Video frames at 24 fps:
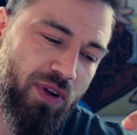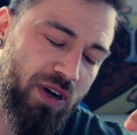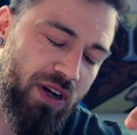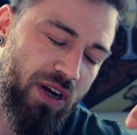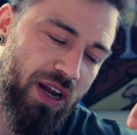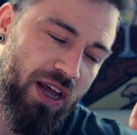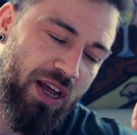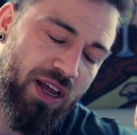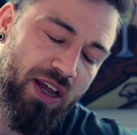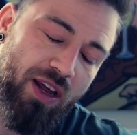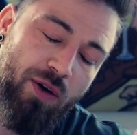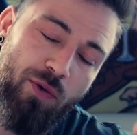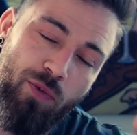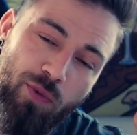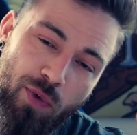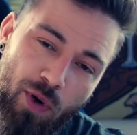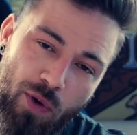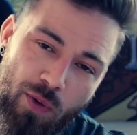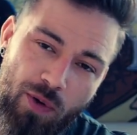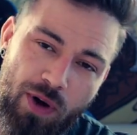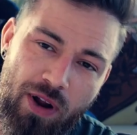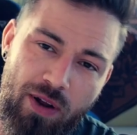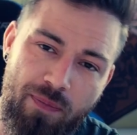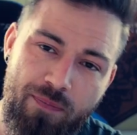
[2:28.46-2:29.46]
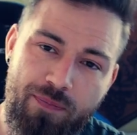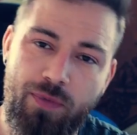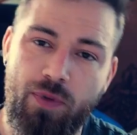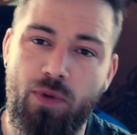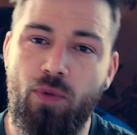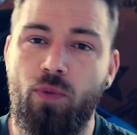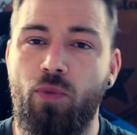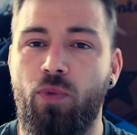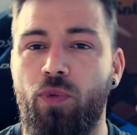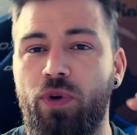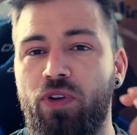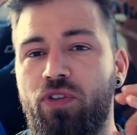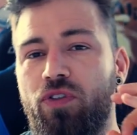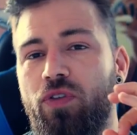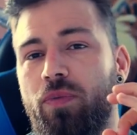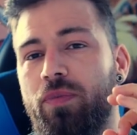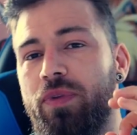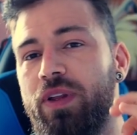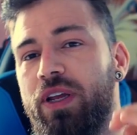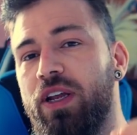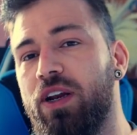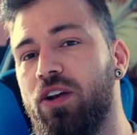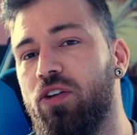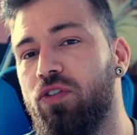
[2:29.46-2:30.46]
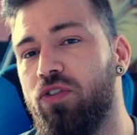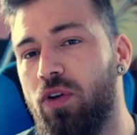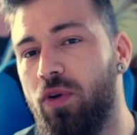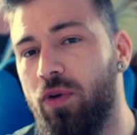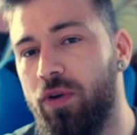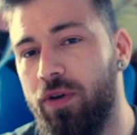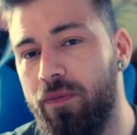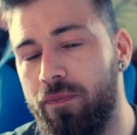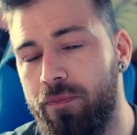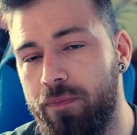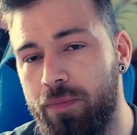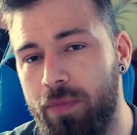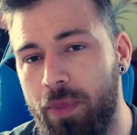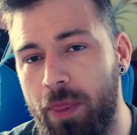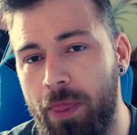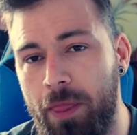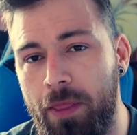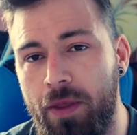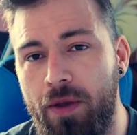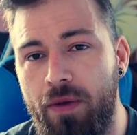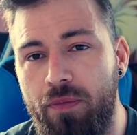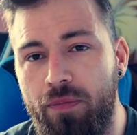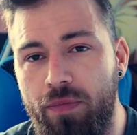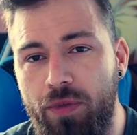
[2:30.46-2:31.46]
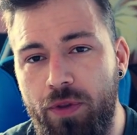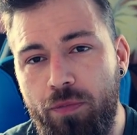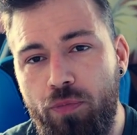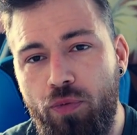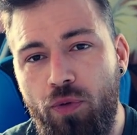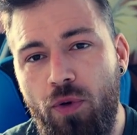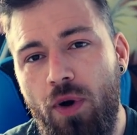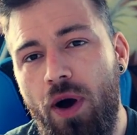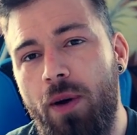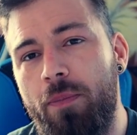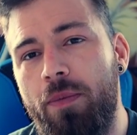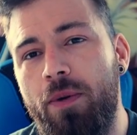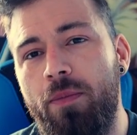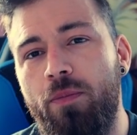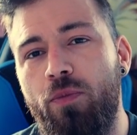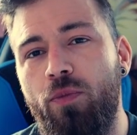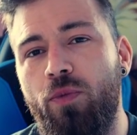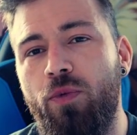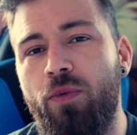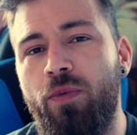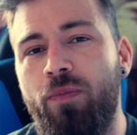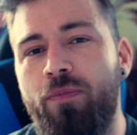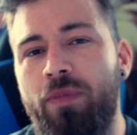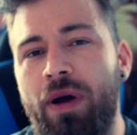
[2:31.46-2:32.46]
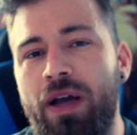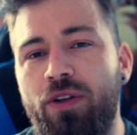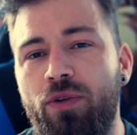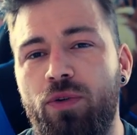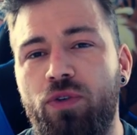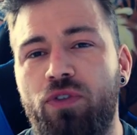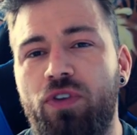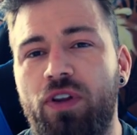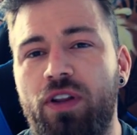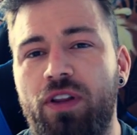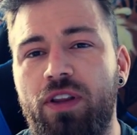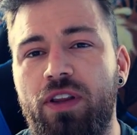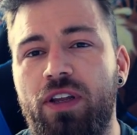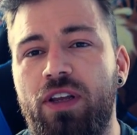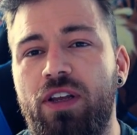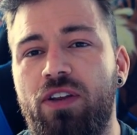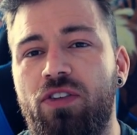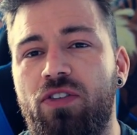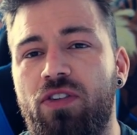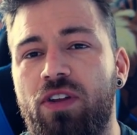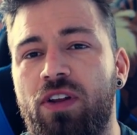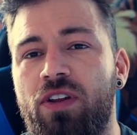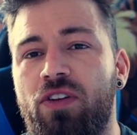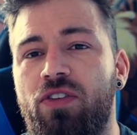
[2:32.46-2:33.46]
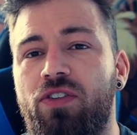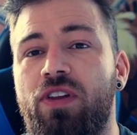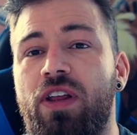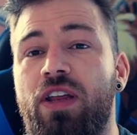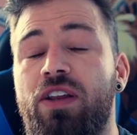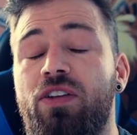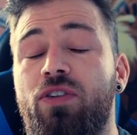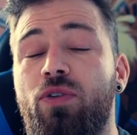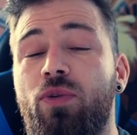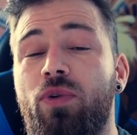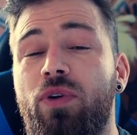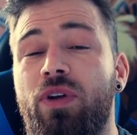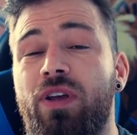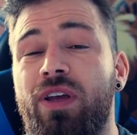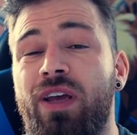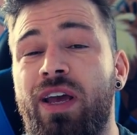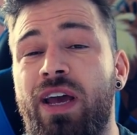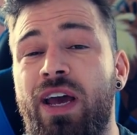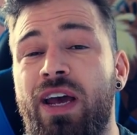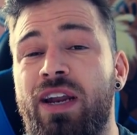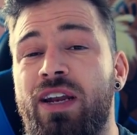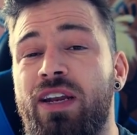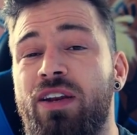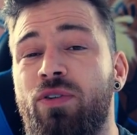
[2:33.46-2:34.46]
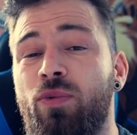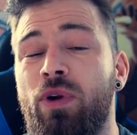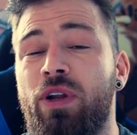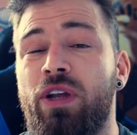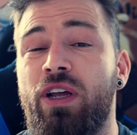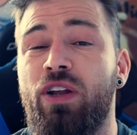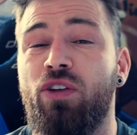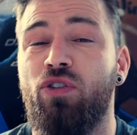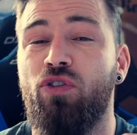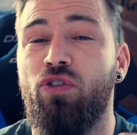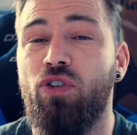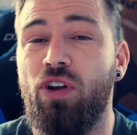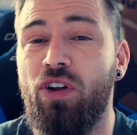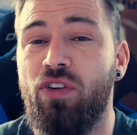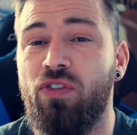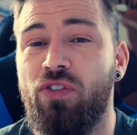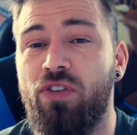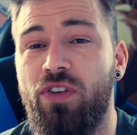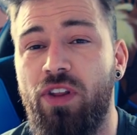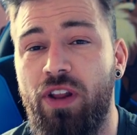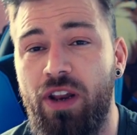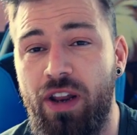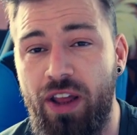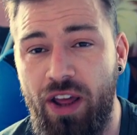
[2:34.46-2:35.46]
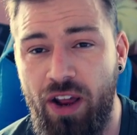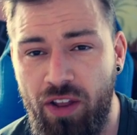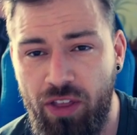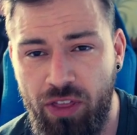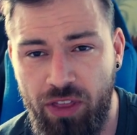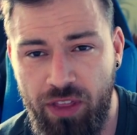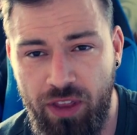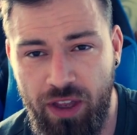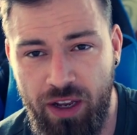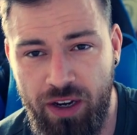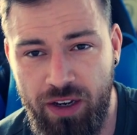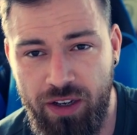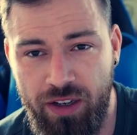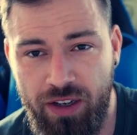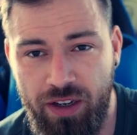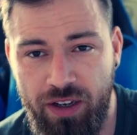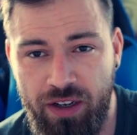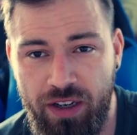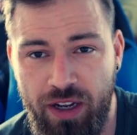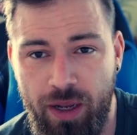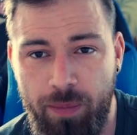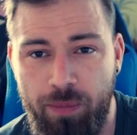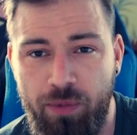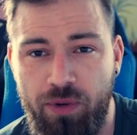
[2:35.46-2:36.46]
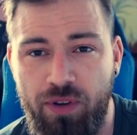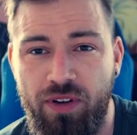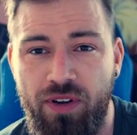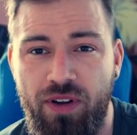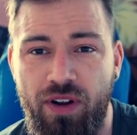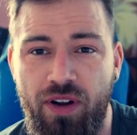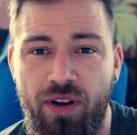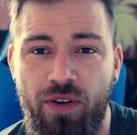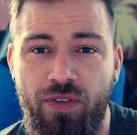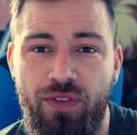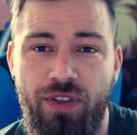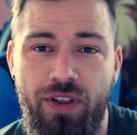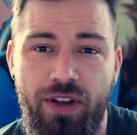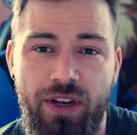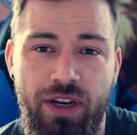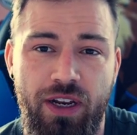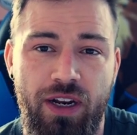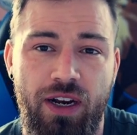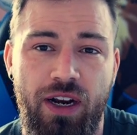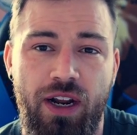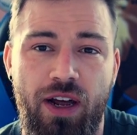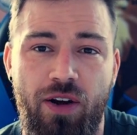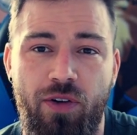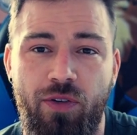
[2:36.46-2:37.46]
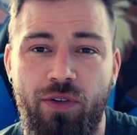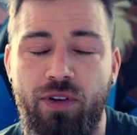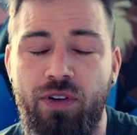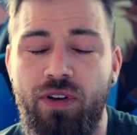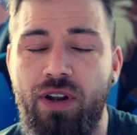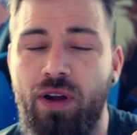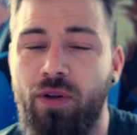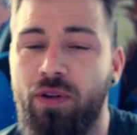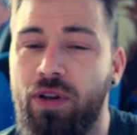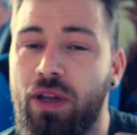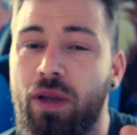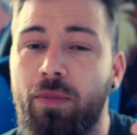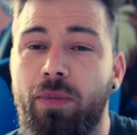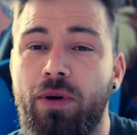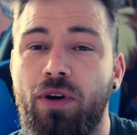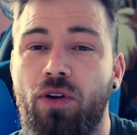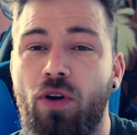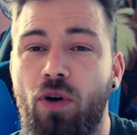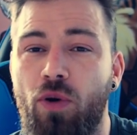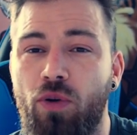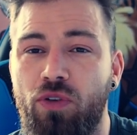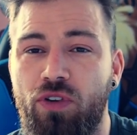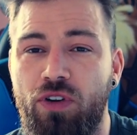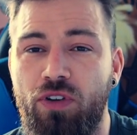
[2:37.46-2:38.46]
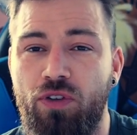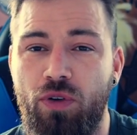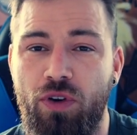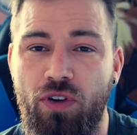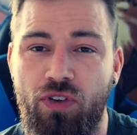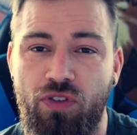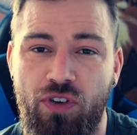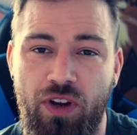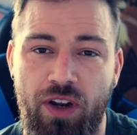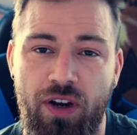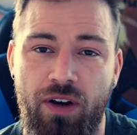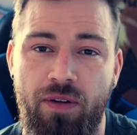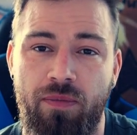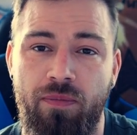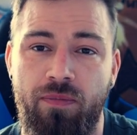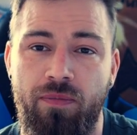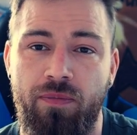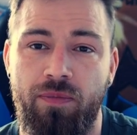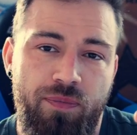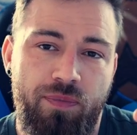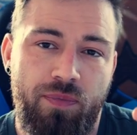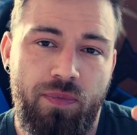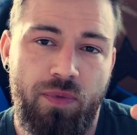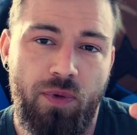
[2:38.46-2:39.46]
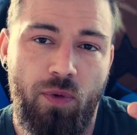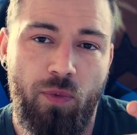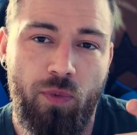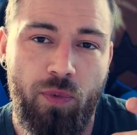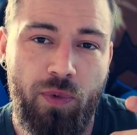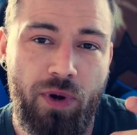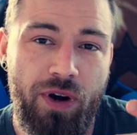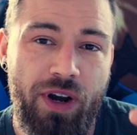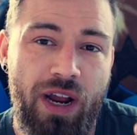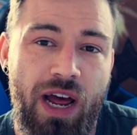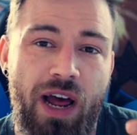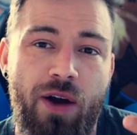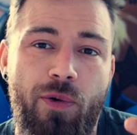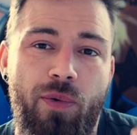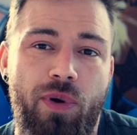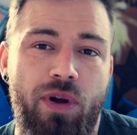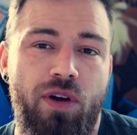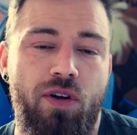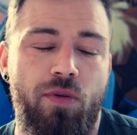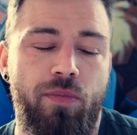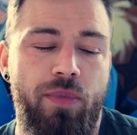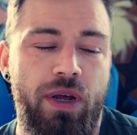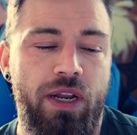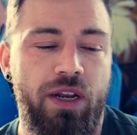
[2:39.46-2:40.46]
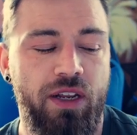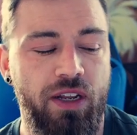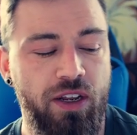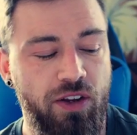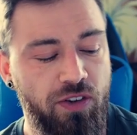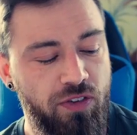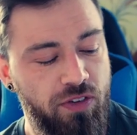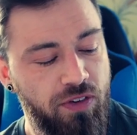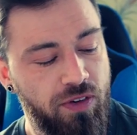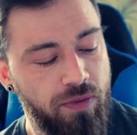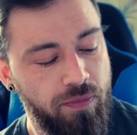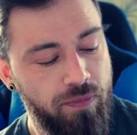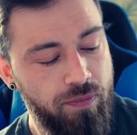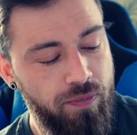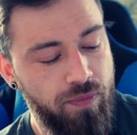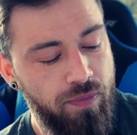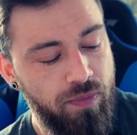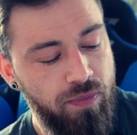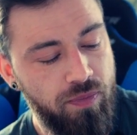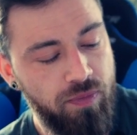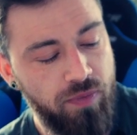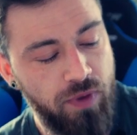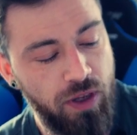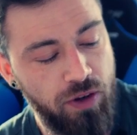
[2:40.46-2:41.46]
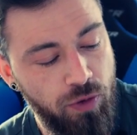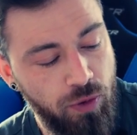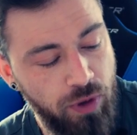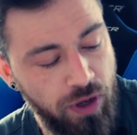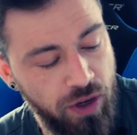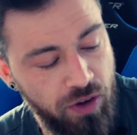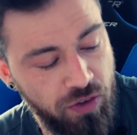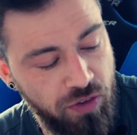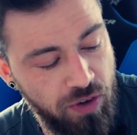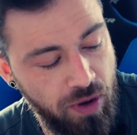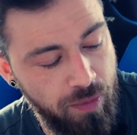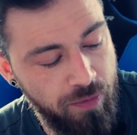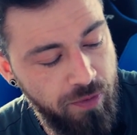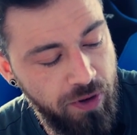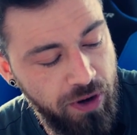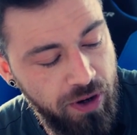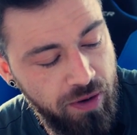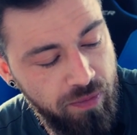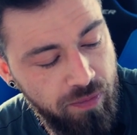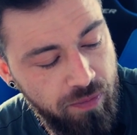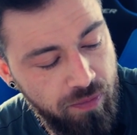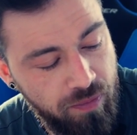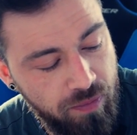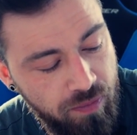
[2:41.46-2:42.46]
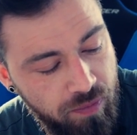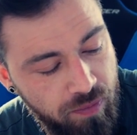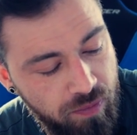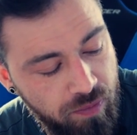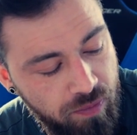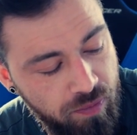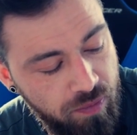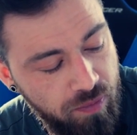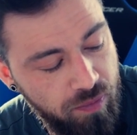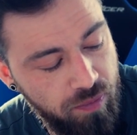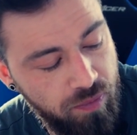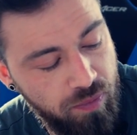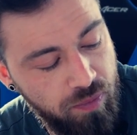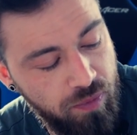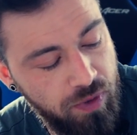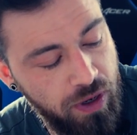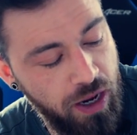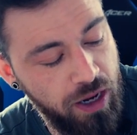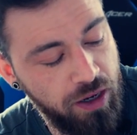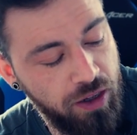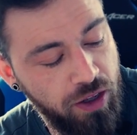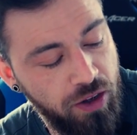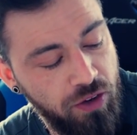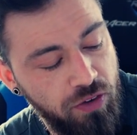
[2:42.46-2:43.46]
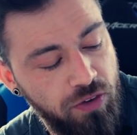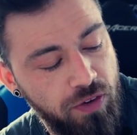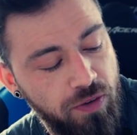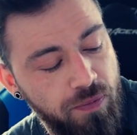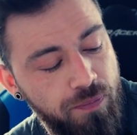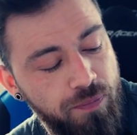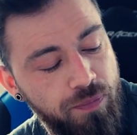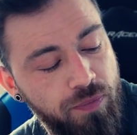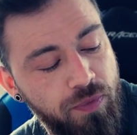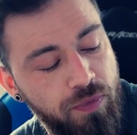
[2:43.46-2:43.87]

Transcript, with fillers: like a roller with some needles on. The problem by using these is that you can't really adjust the length and the depth of the needle, how deep it goes into your skin. What I recommend is that you get something like this.